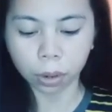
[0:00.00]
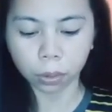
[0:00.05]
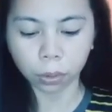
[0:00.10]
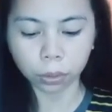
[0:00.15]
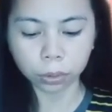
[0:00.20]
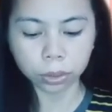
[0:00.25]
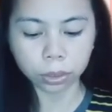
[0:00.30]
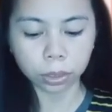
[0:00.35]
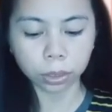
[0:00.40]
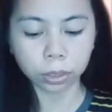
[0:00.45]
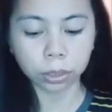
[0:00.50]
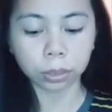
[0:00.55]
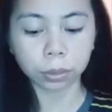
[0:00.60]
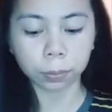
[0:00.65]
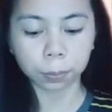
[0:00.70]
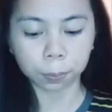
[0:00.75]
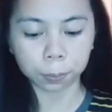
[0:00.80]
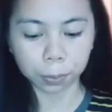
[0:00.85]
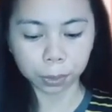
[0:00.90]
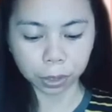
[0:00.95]
constant
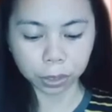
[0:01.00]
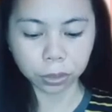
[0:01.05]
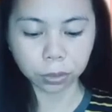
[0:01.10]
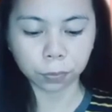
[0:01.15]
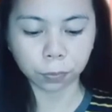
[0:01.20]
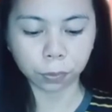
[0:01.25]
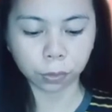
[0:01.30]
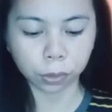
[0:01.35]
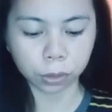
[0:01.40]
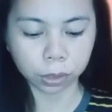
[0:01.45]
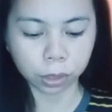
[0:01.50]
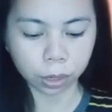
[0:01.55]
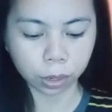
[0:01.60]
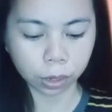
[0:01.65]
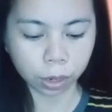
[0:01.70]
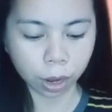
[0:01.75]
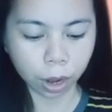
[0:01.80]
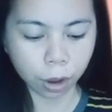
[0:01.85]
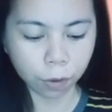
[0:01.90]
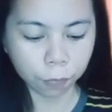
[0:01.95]
praise for
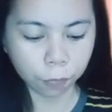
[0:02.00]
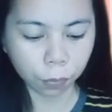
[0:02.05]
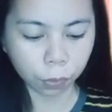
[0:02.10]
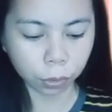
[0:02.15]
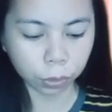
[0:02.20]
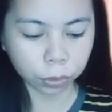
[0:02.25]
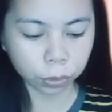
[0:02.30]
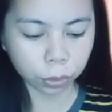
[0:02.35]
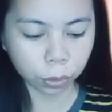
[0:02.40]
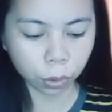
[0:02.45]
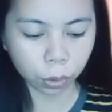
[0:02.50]
their efforts,